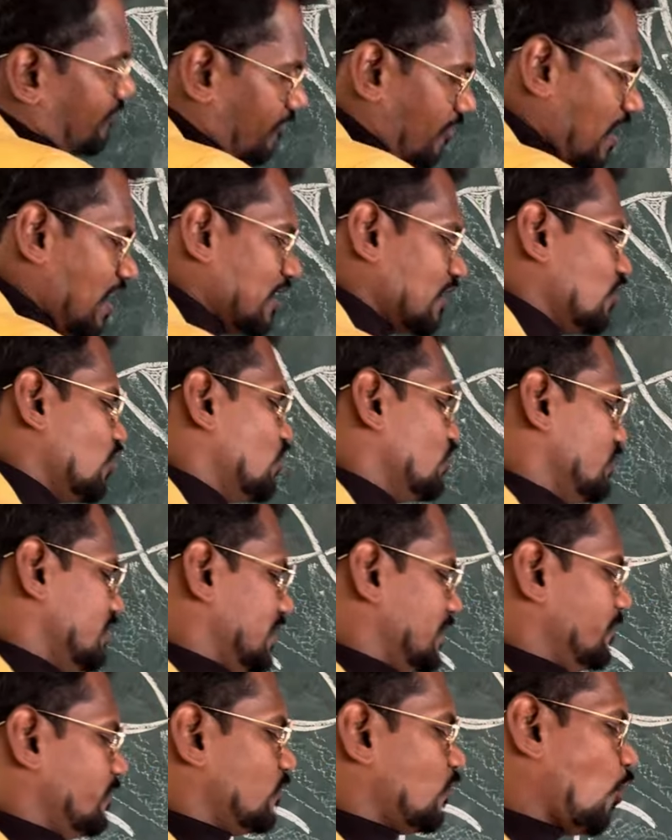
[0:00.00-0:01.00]

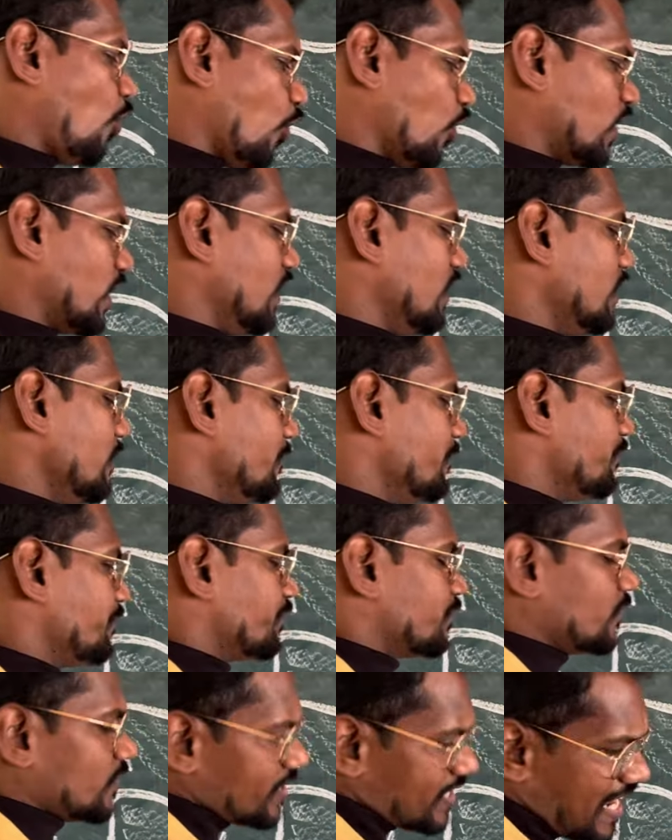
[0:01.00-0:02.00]
followed
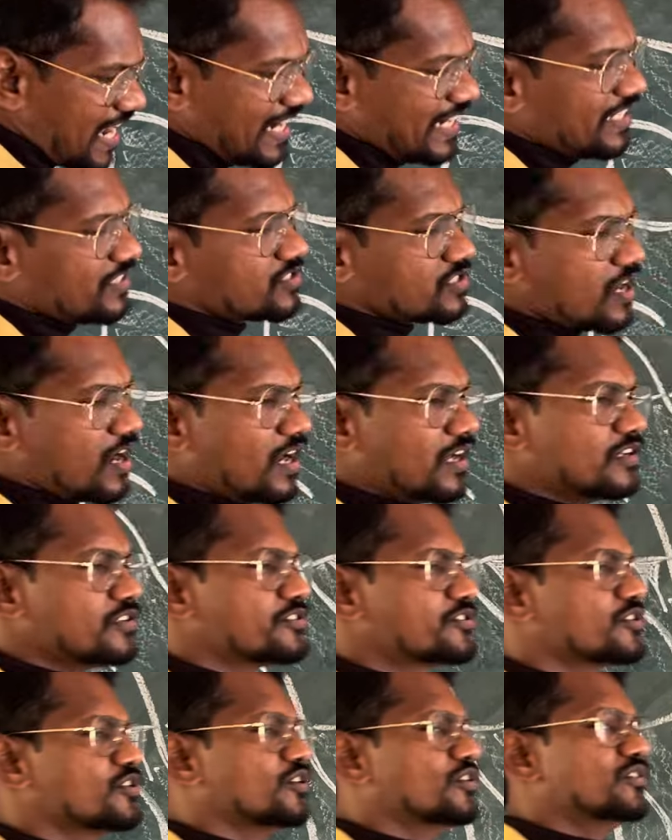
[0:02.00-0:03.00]
whorl. Calyx
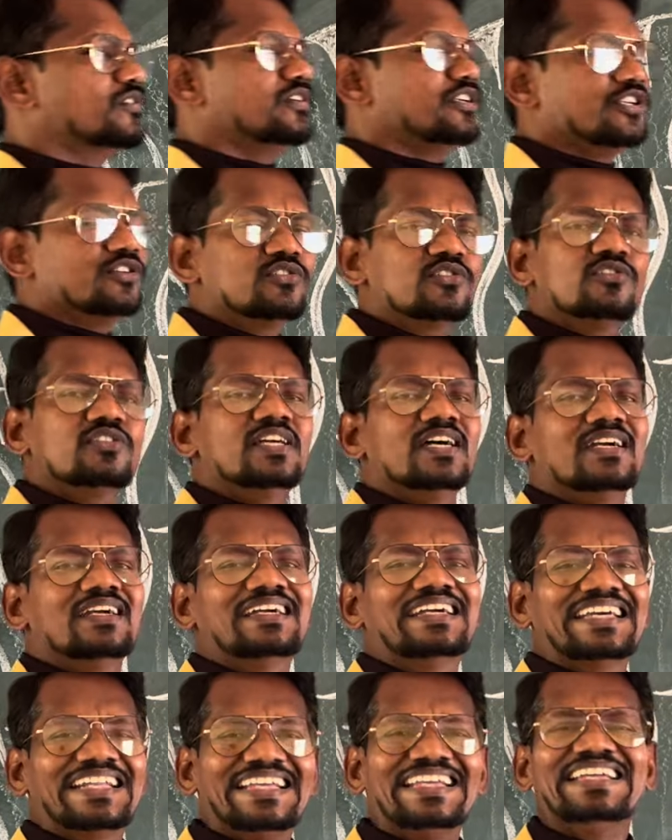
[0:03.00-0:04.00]
also, due to the
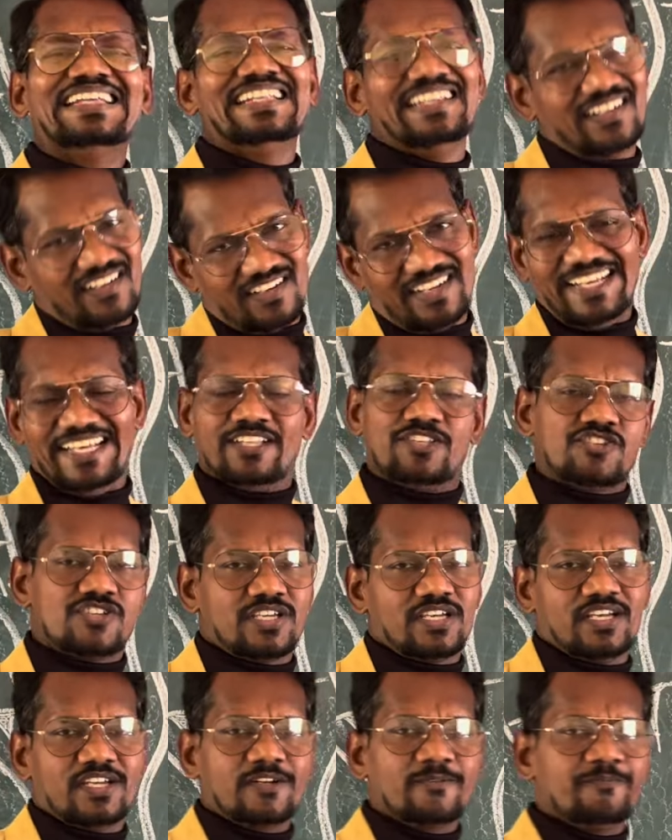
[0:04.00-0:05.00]
green in
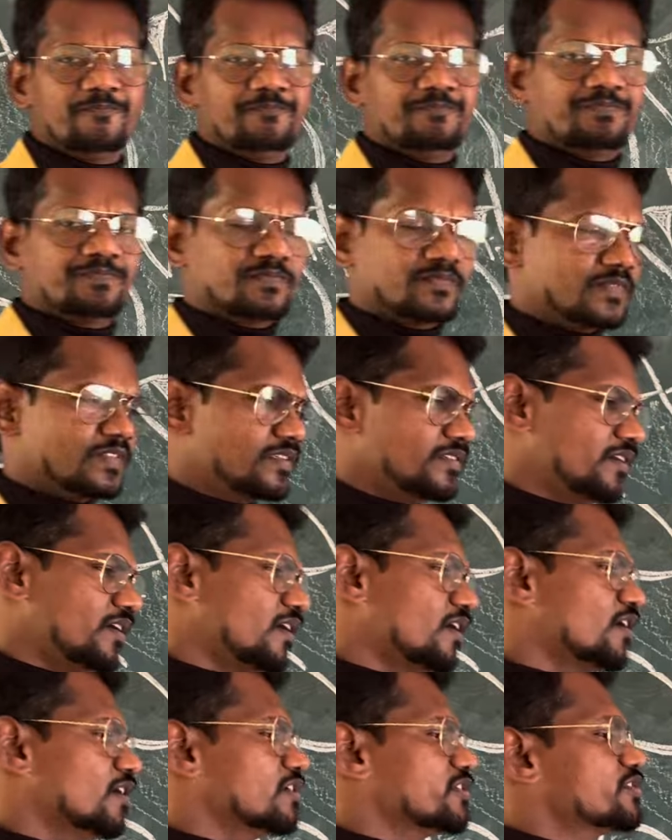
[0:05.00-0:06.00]
nature,
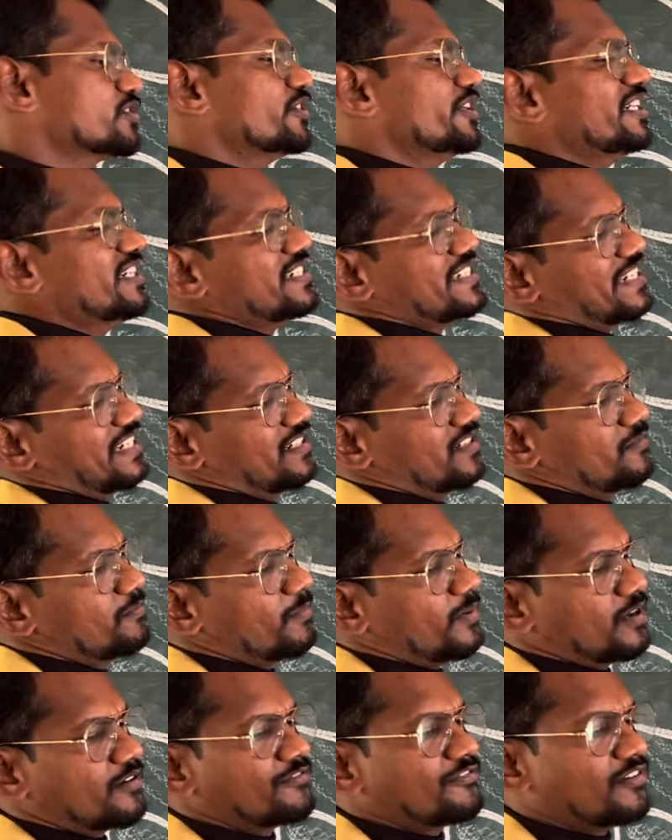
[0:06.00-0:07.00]
also it can
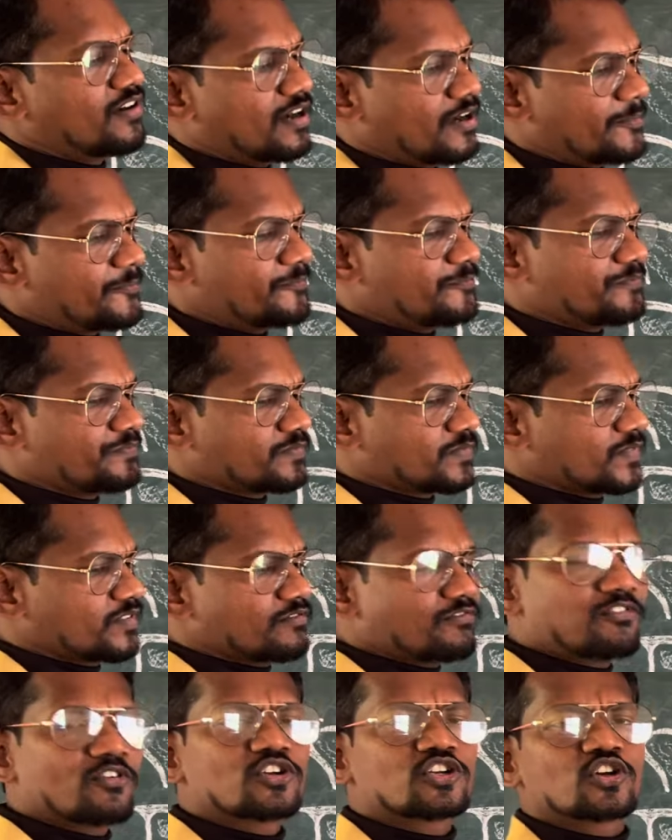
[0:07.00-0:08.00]
perform
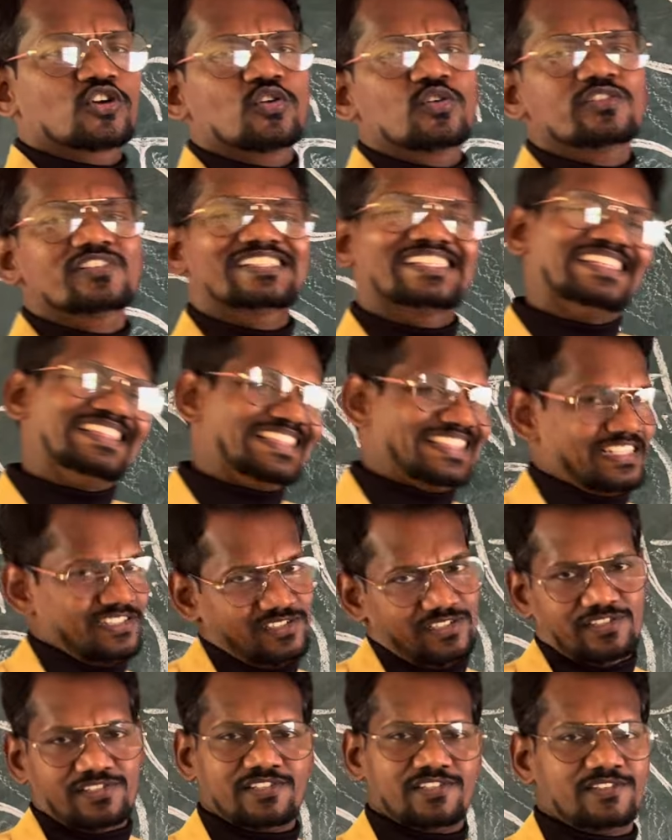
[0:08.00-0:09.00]

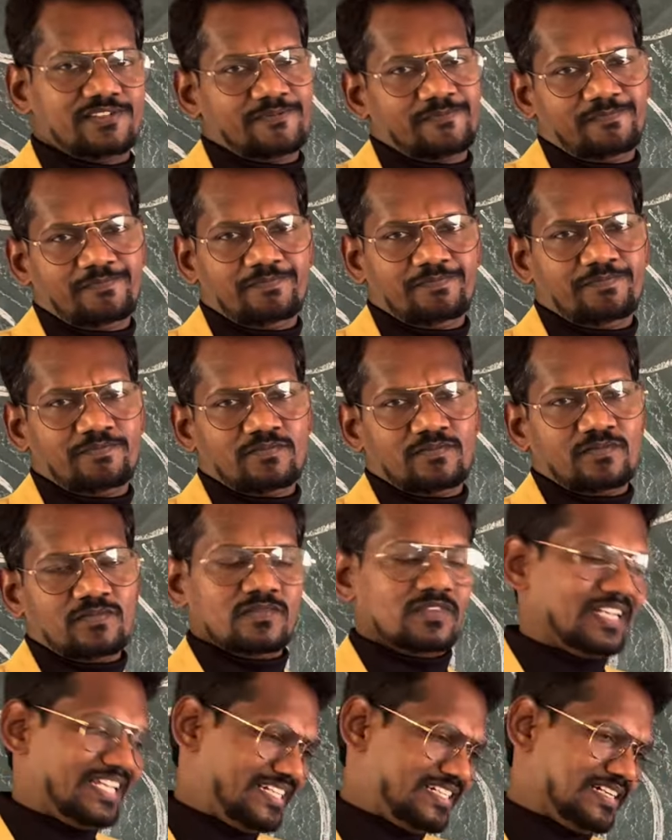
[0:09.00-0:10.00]
photosynthesis
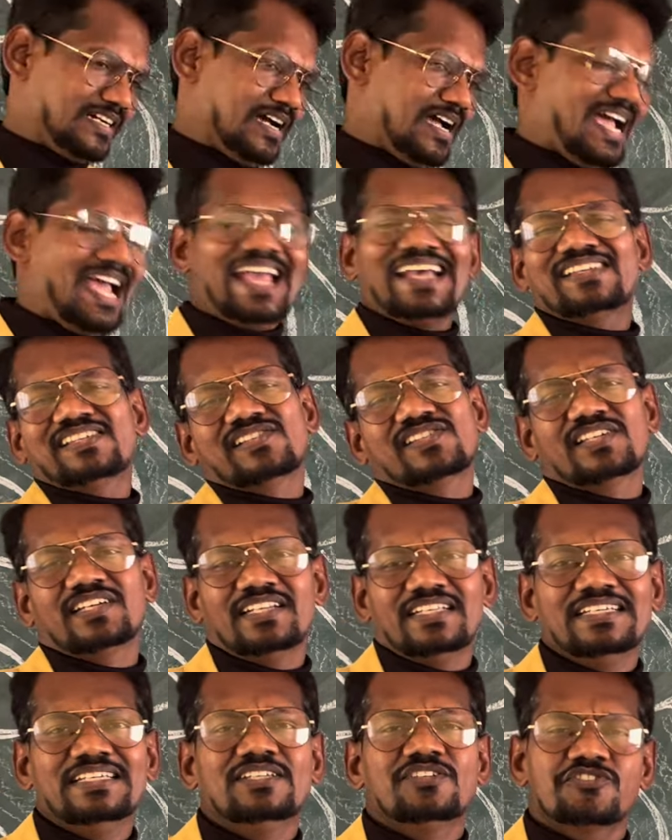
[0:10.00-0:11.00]
like an
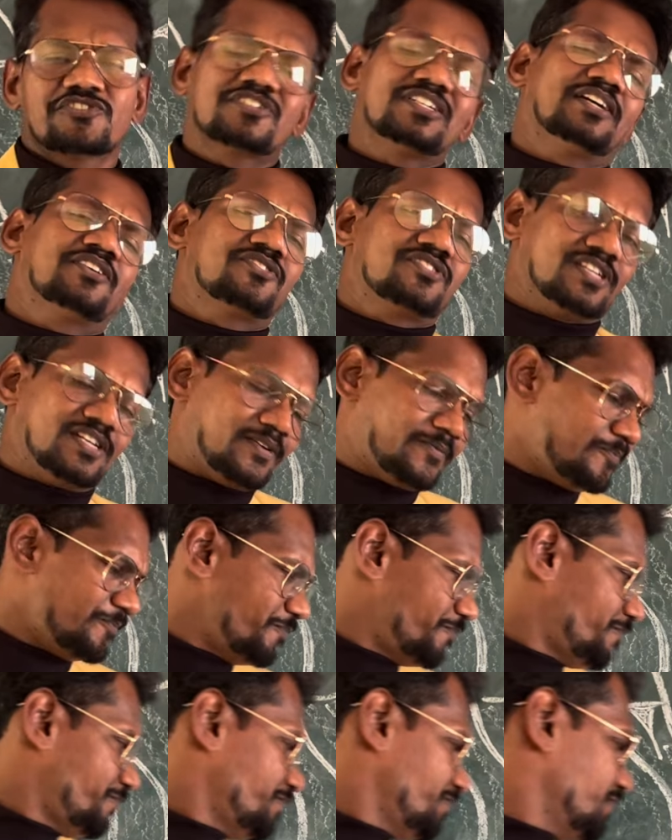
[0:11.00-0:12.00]
accessory structure.
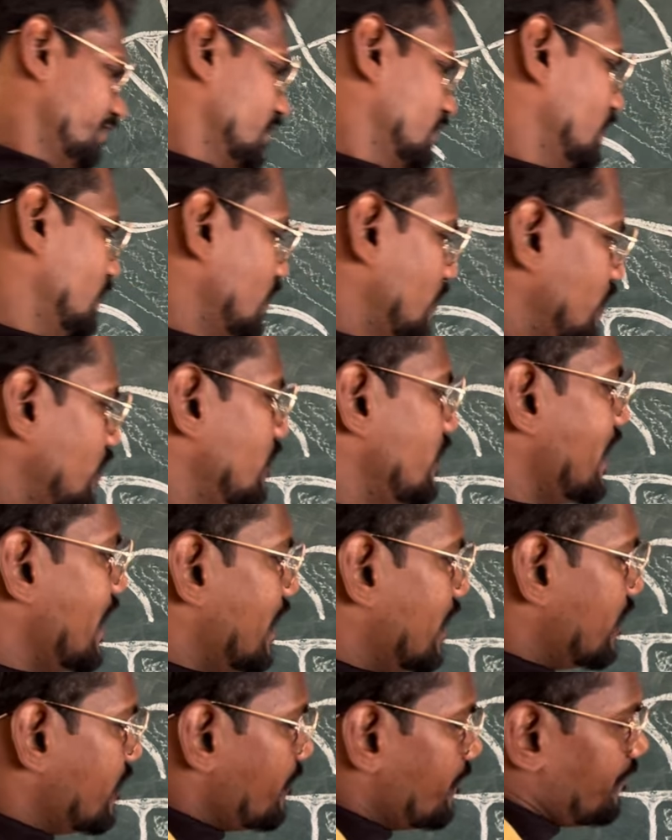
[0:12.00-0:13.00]

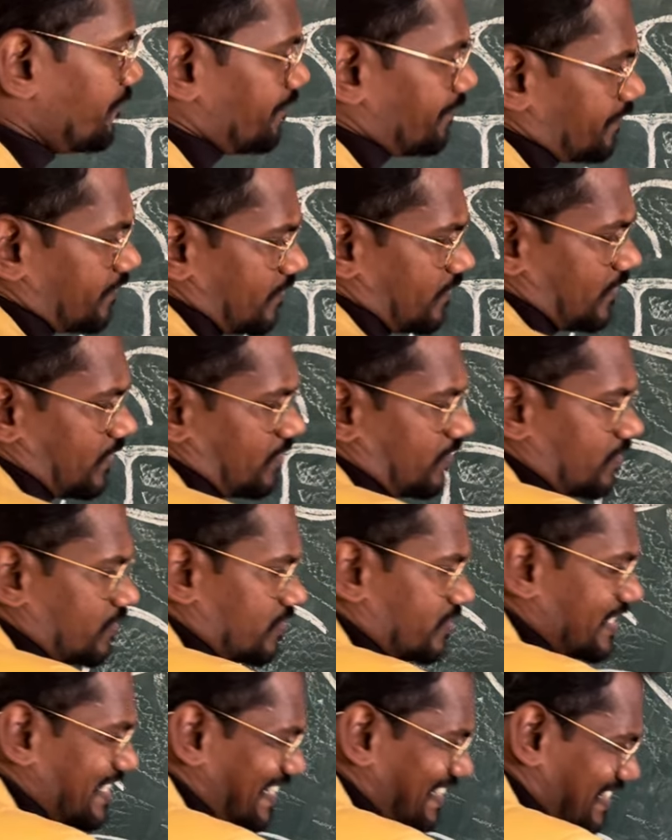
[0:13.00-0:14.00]
Then
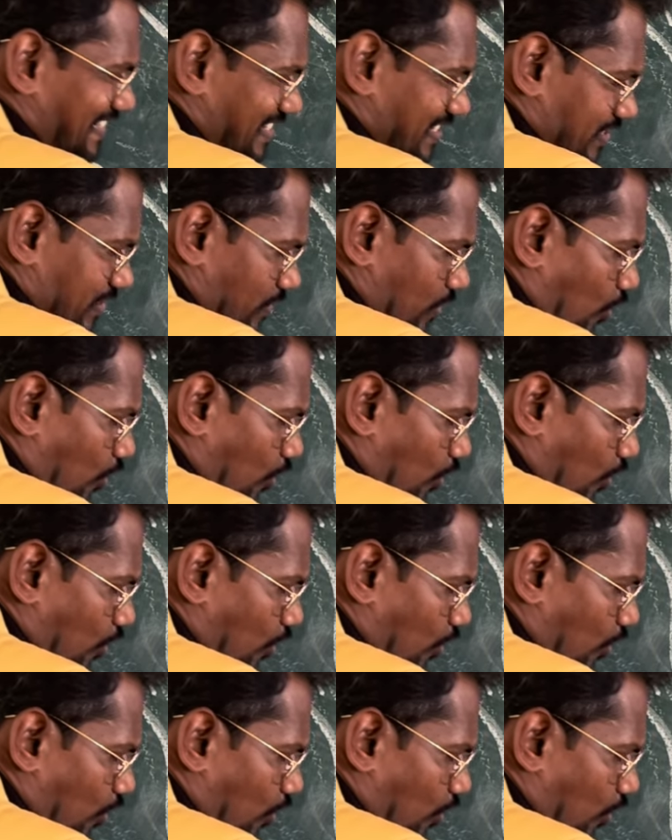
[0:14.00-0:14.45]
this